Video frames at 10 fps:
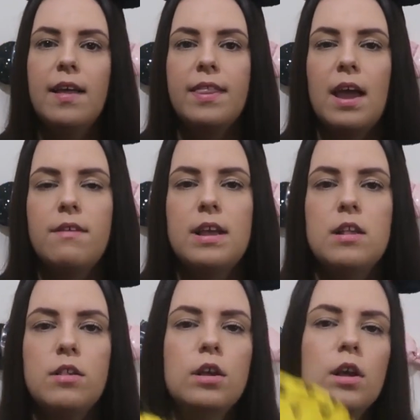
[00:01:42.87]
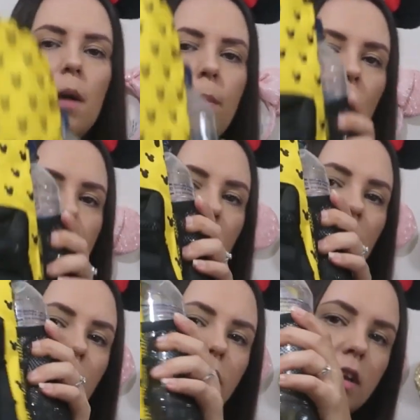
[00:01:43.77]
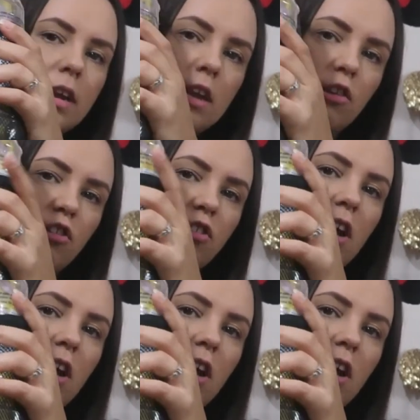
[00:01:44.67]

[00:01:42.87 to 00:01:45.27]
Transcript: There is a pocket on each